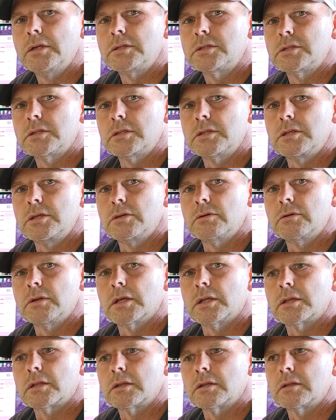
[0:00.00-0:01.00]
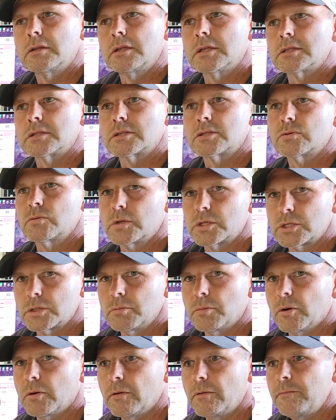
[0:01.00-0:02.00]
to the unit that's
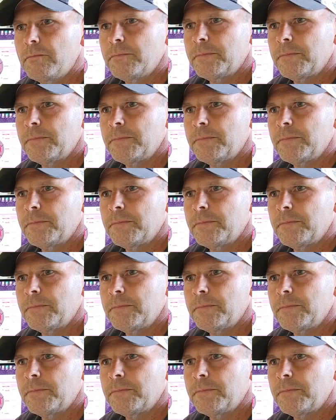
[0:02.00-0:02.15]
switchable.